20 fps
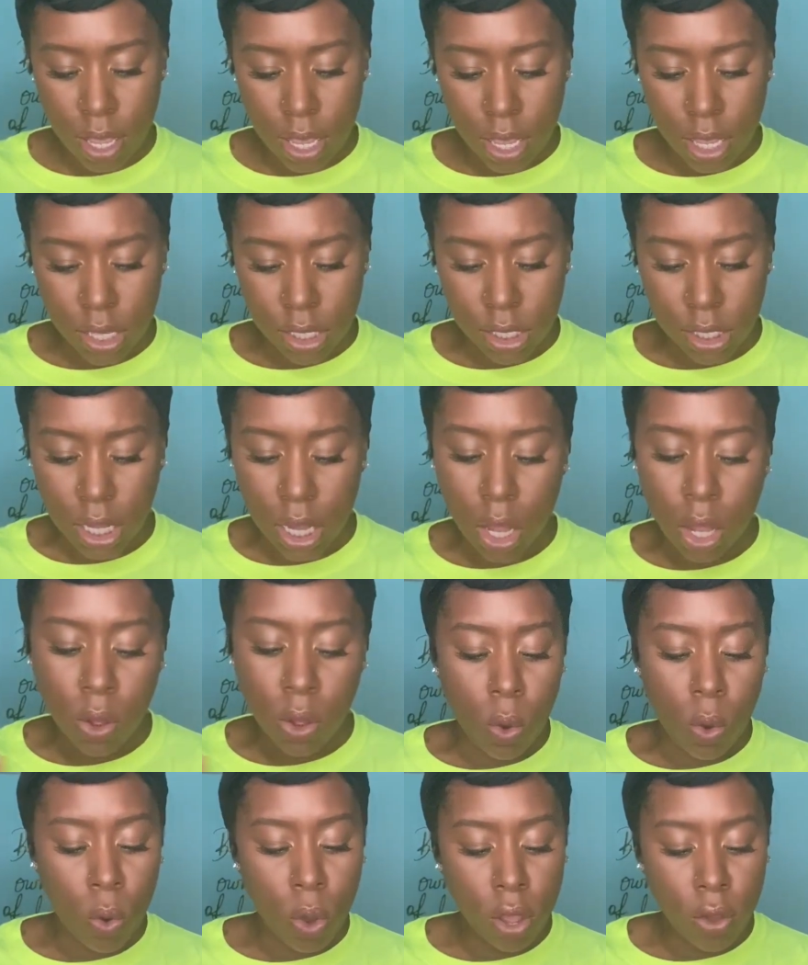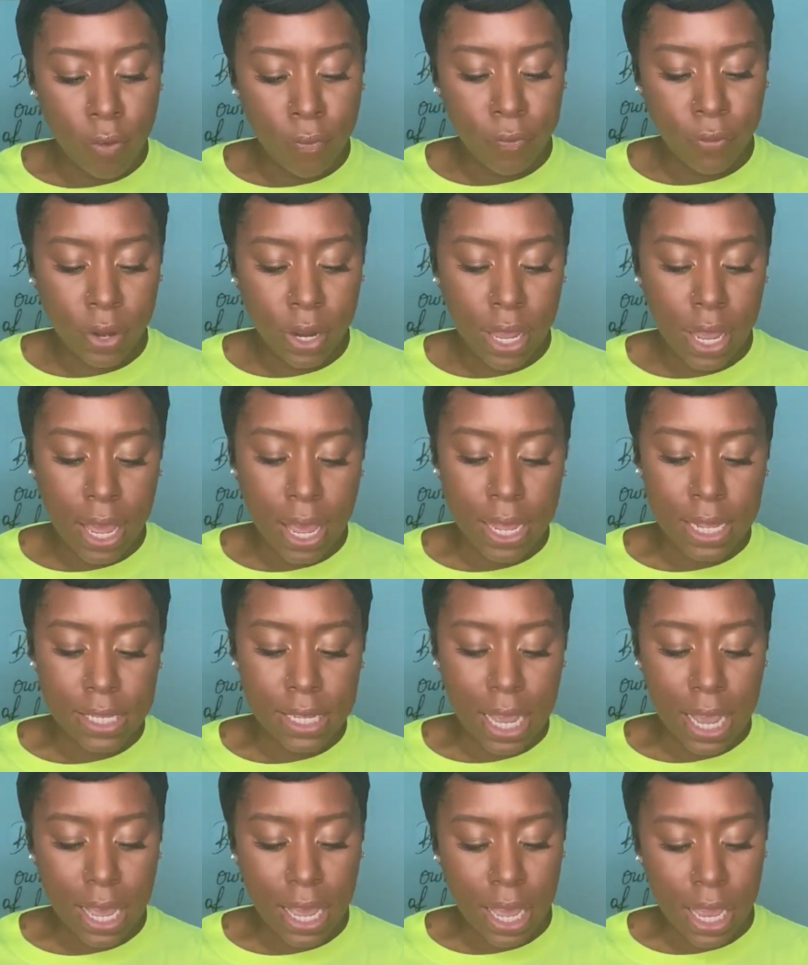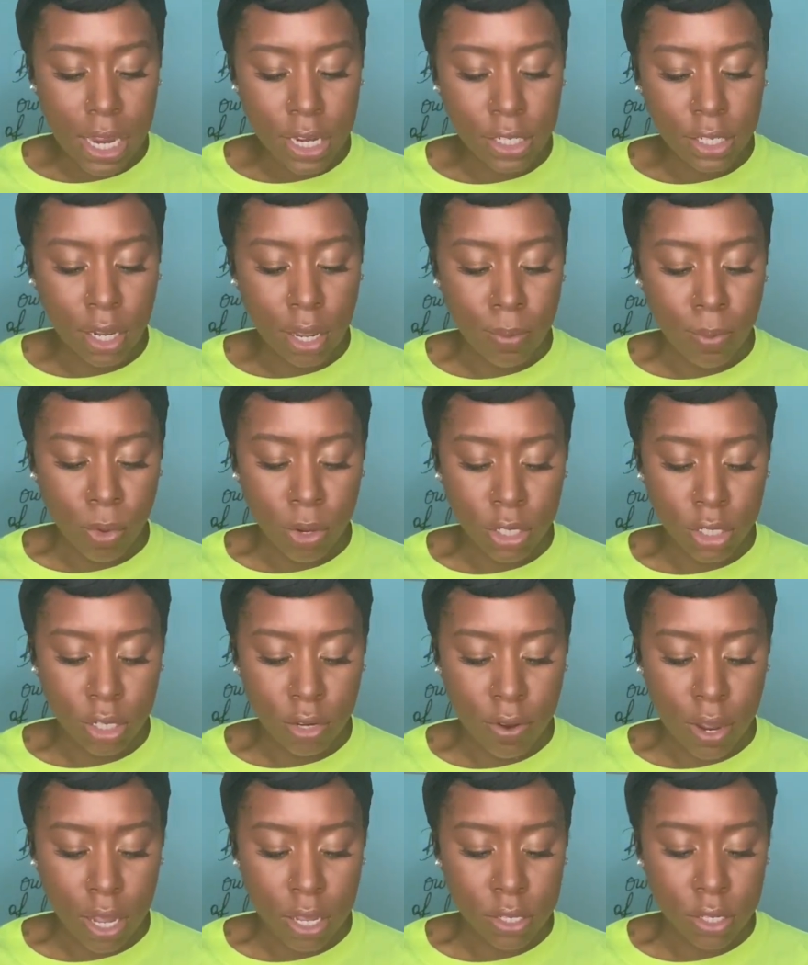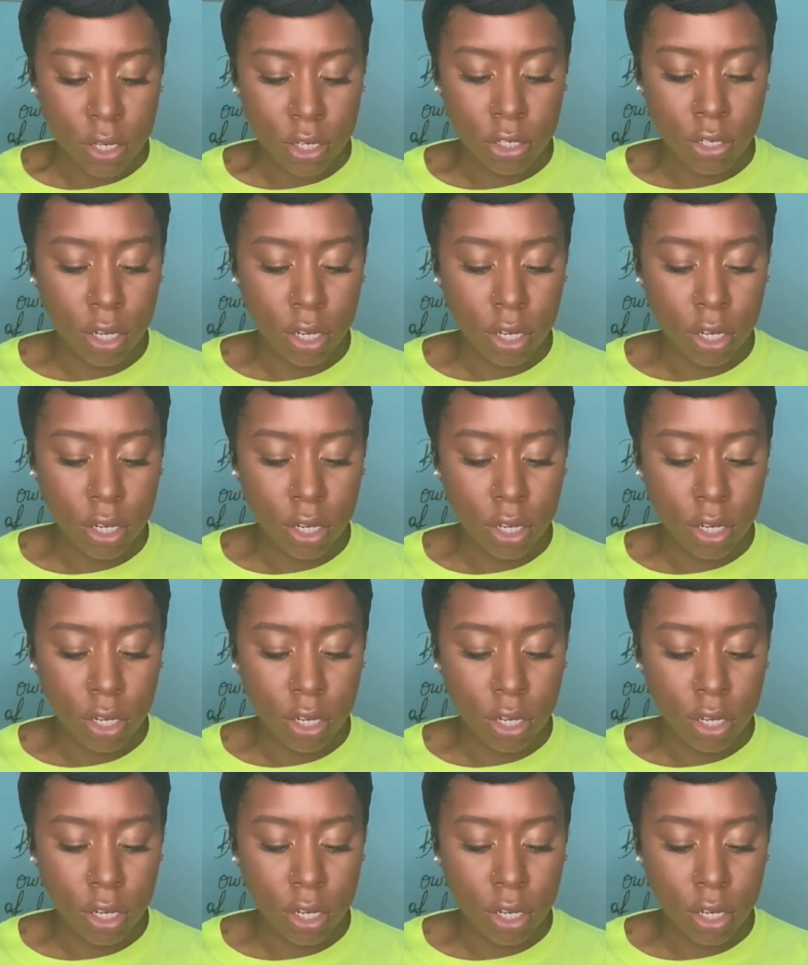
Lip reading: It's oil-free anti-aging moisturizer,